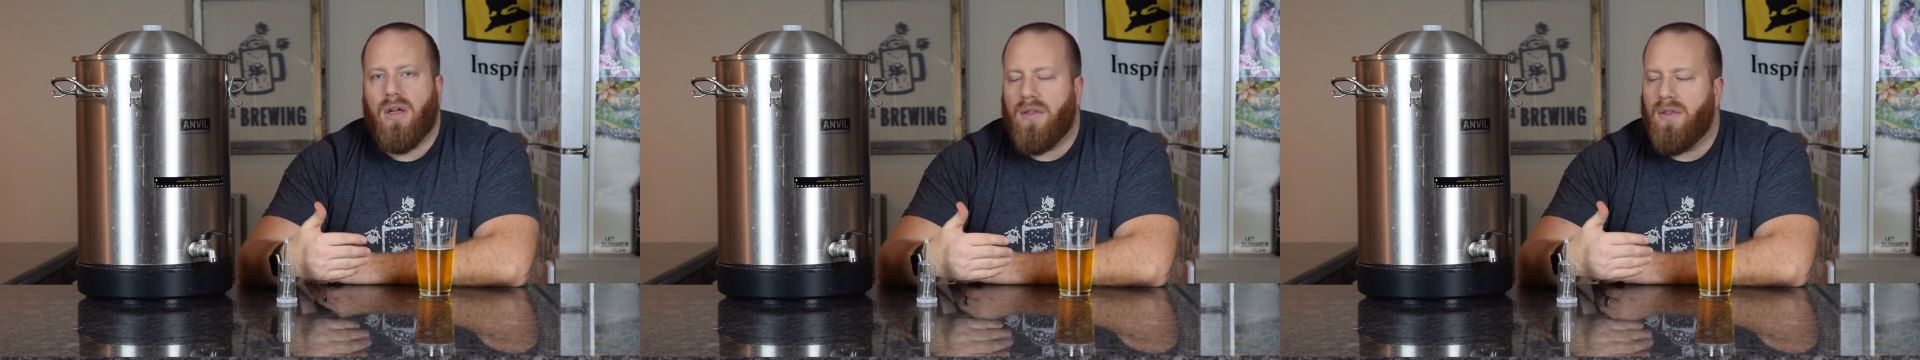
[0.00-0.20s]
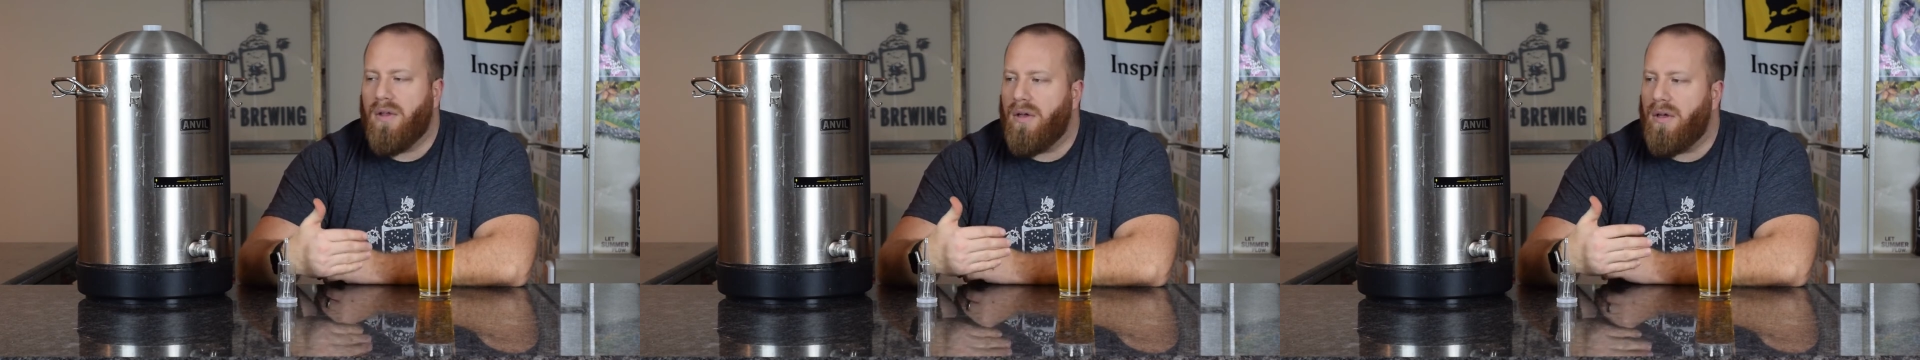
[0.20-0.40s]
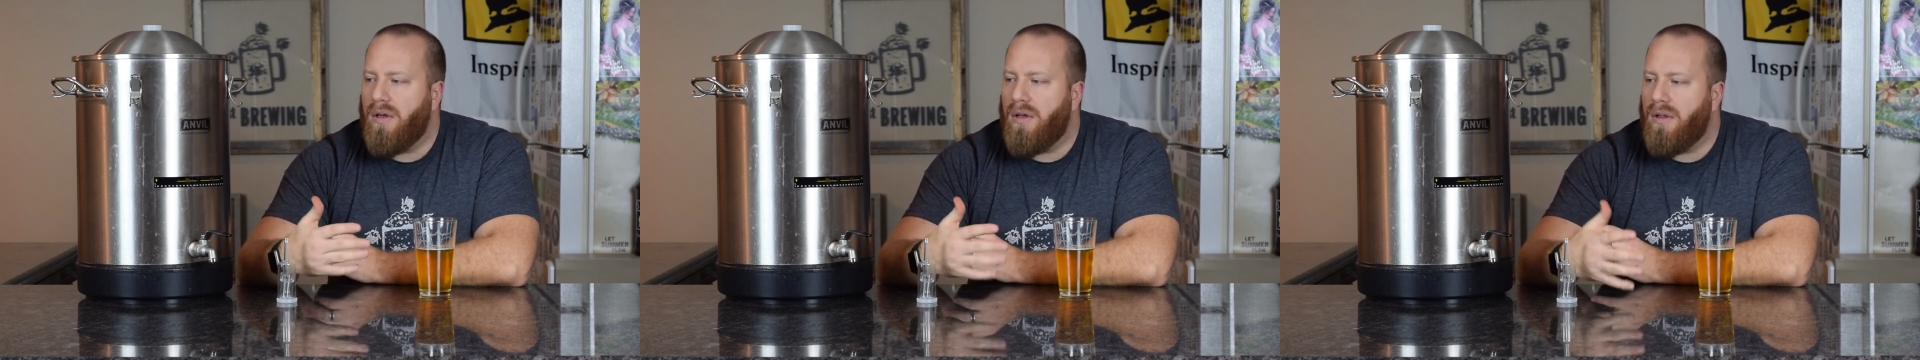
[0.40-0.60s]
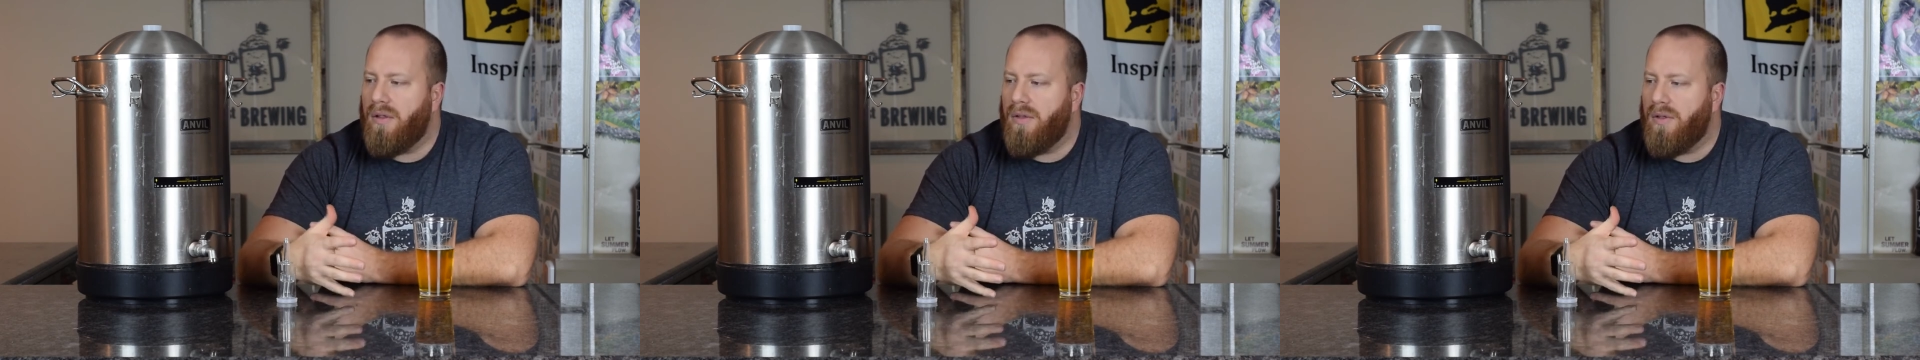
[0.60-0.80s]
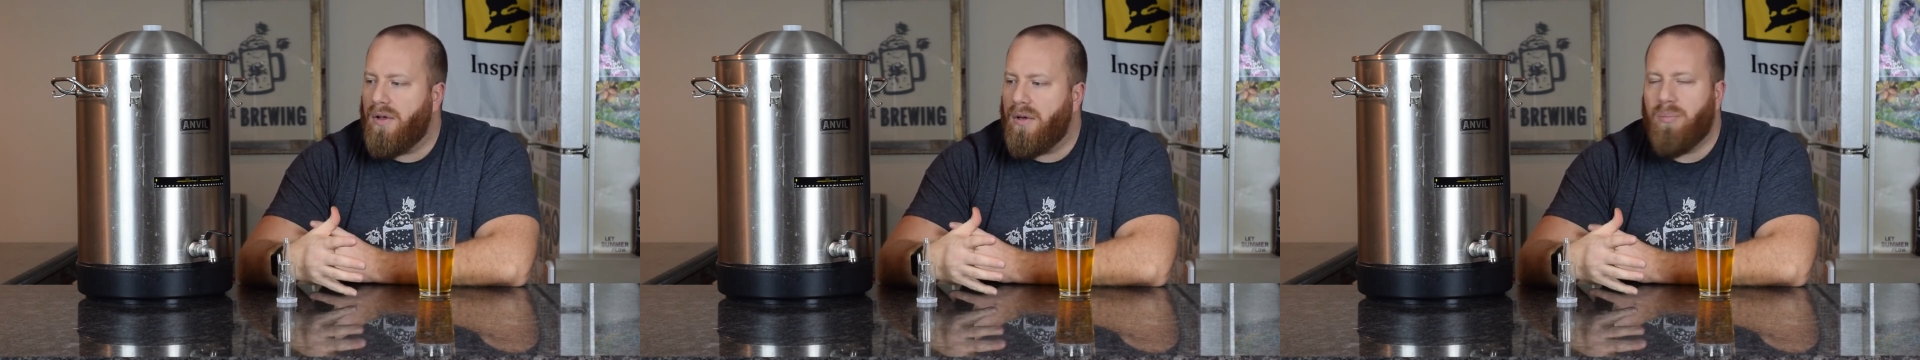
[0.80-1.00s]
the
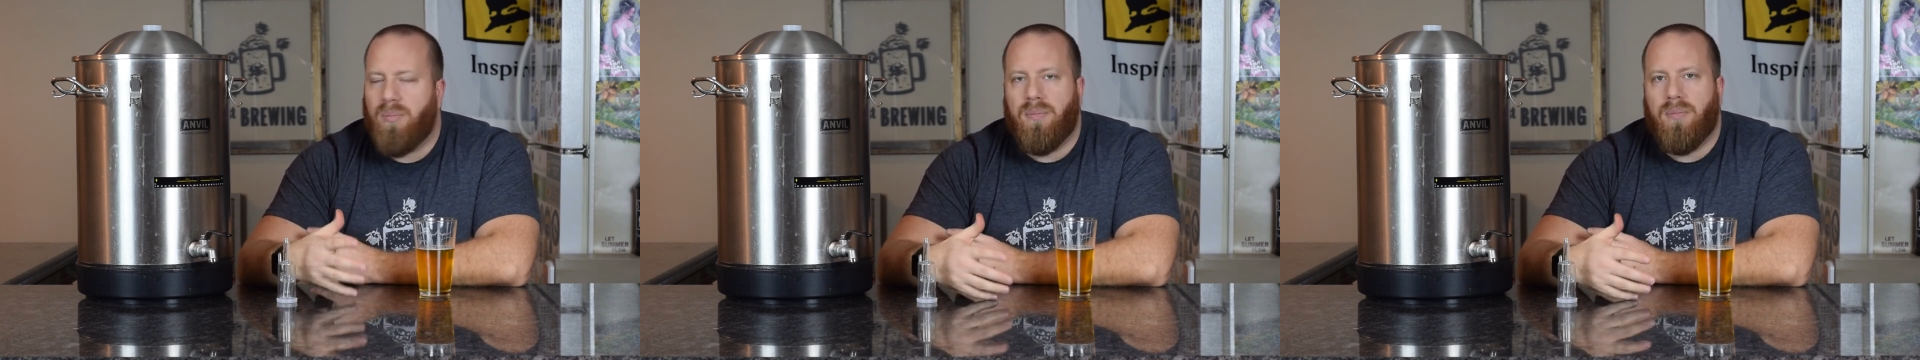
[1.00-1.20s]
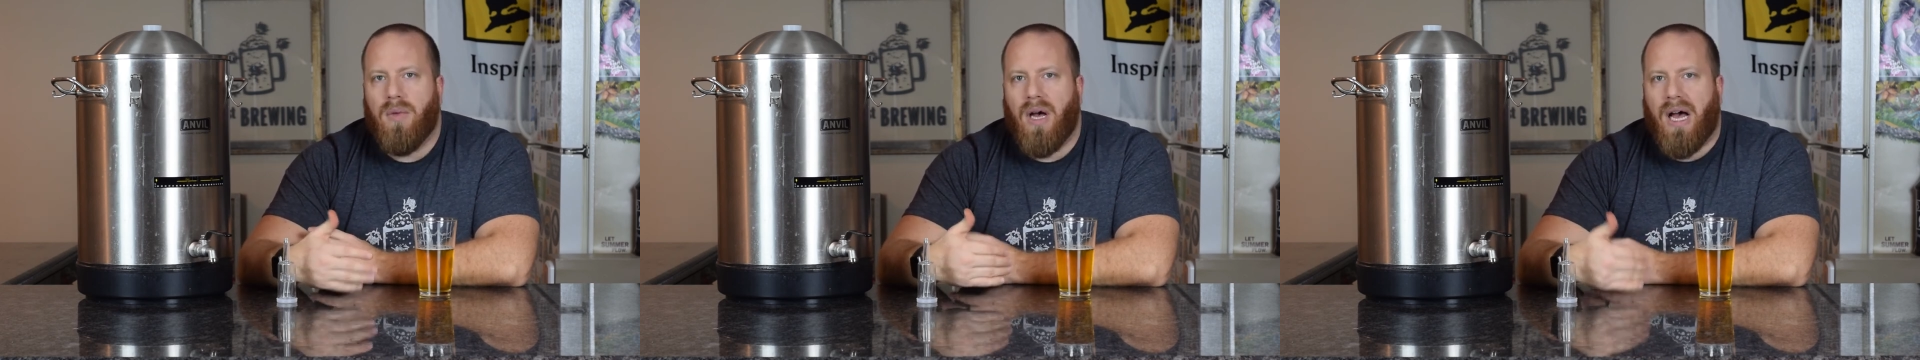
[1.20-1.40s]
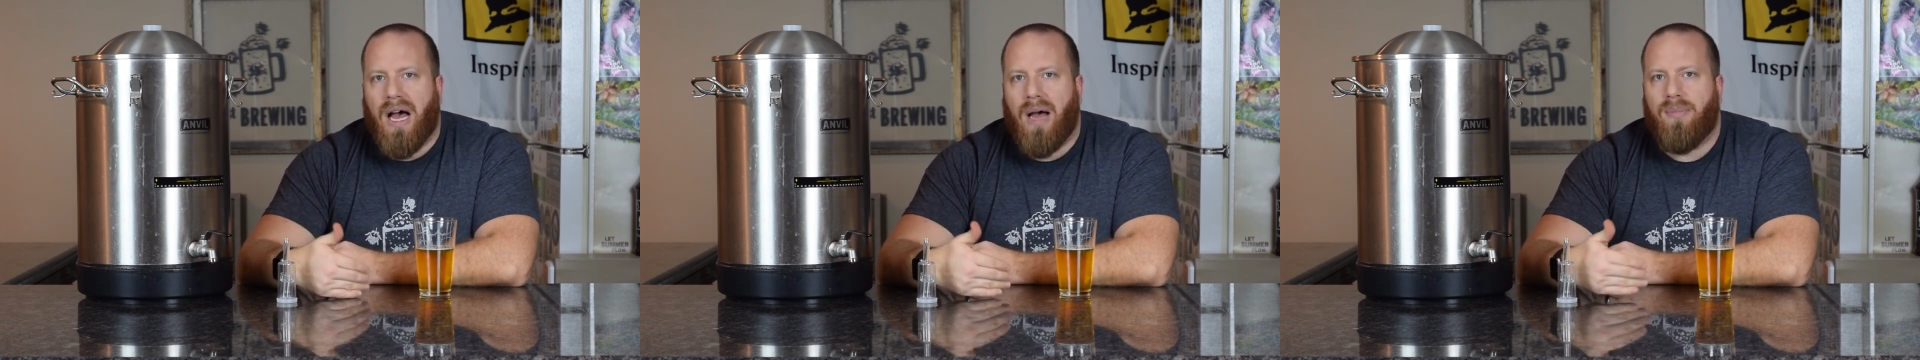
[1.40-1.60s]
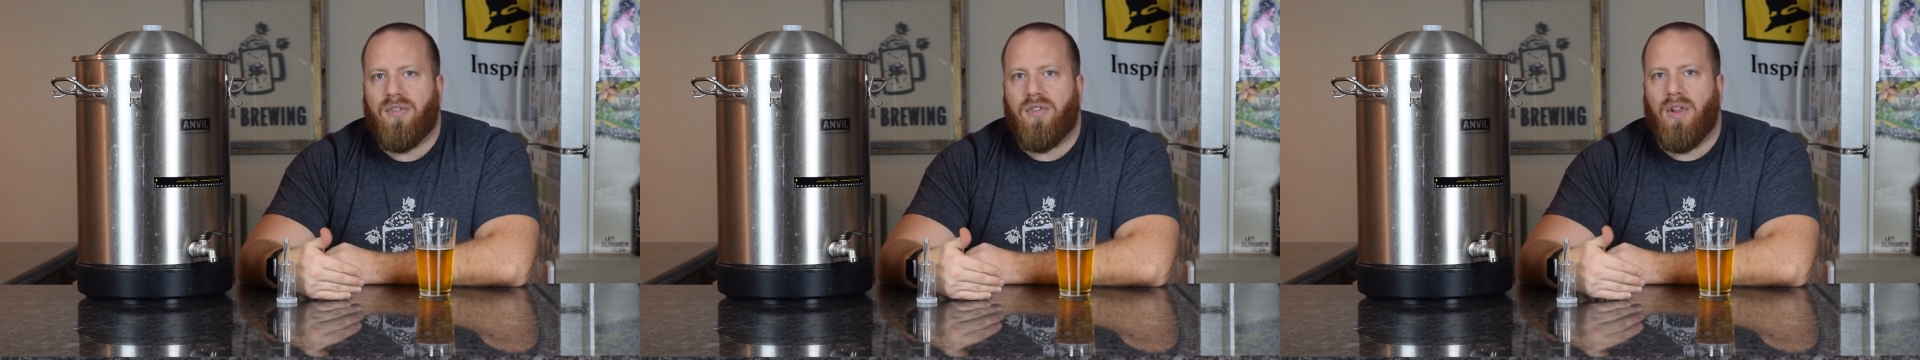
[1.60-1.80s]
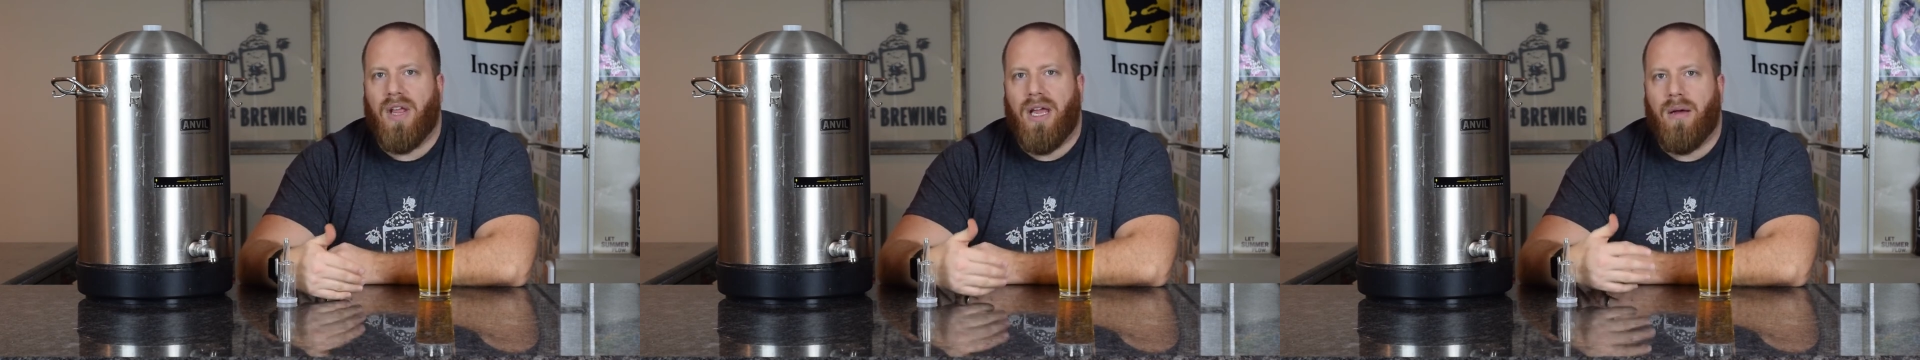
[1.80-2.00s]
the
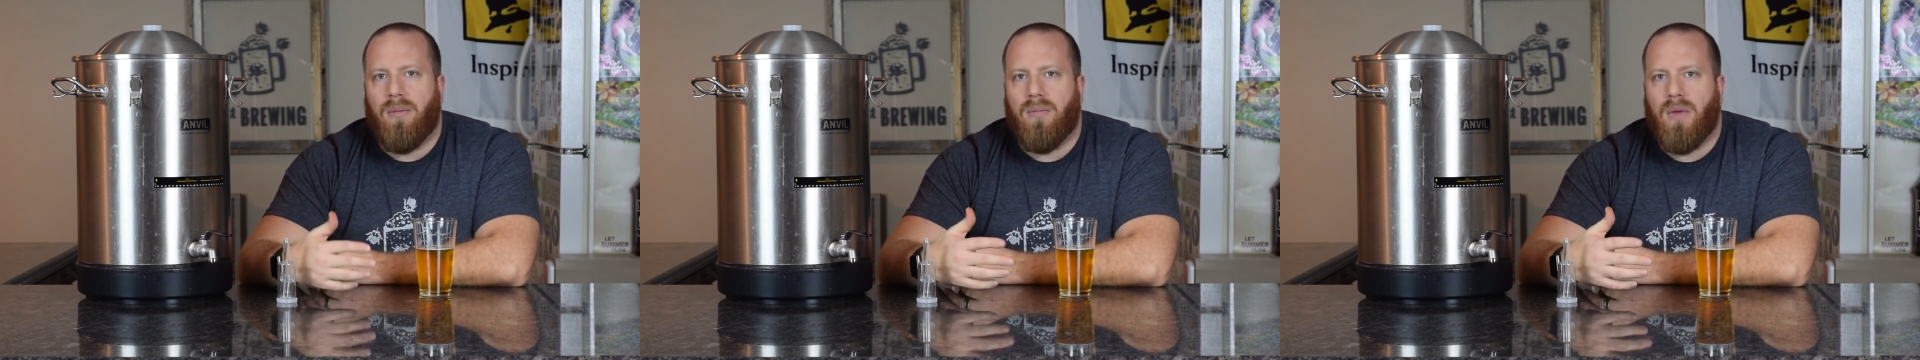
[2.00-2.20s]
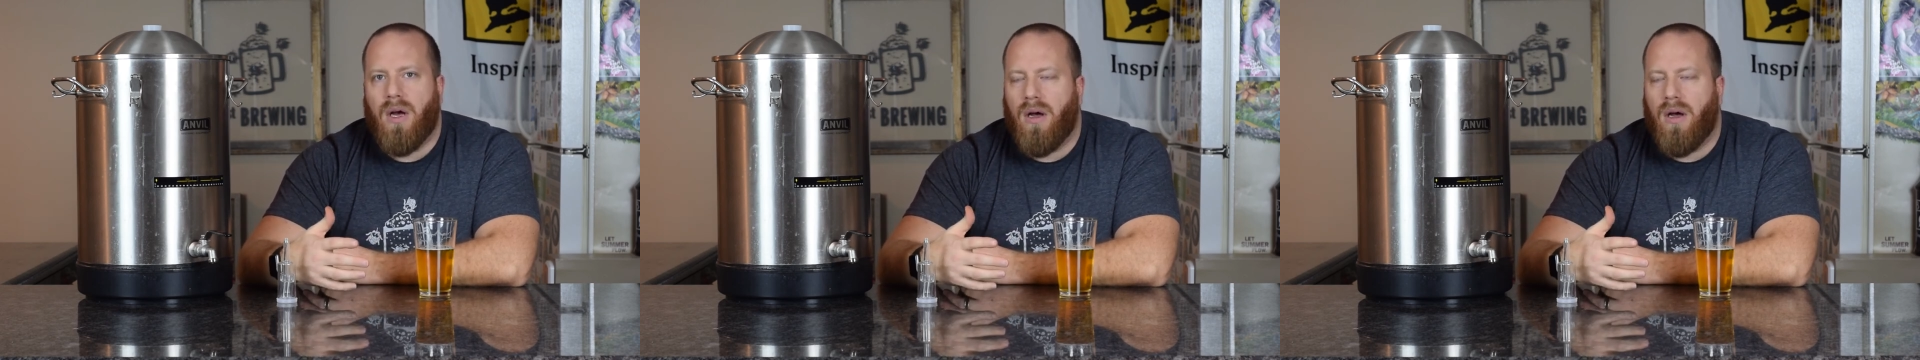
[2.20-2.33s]
Hopslam